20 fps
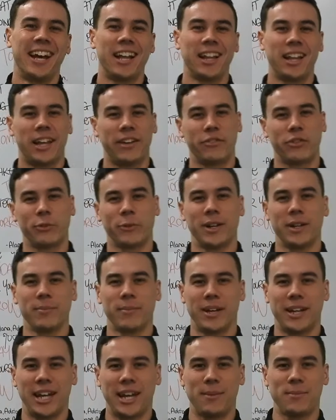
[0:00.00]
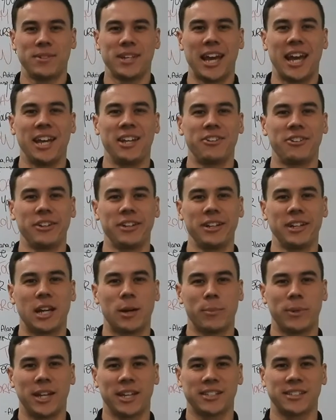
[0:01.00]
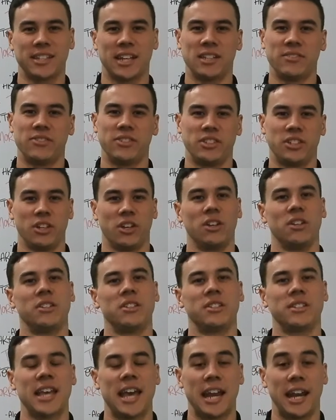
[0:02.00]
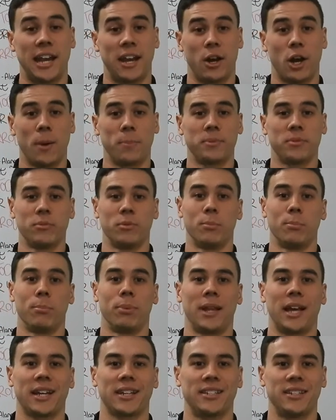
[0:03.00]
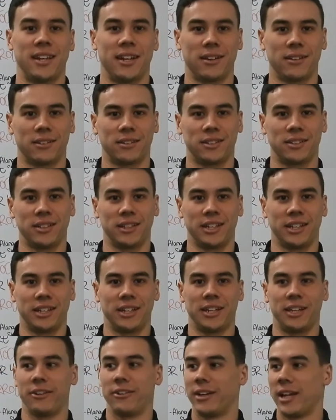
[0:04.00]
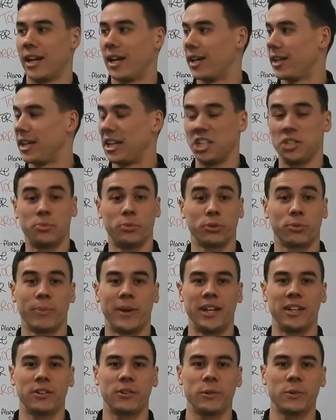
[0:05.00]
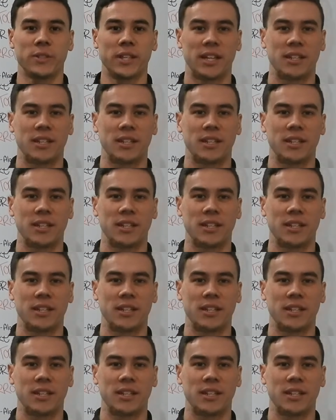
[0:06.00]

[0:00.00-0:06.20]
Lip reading: Hello everyone, my name's Adrian. I'm an exercise physiologist at our Optimum Blacktown clinic here at our Eastbrook Medical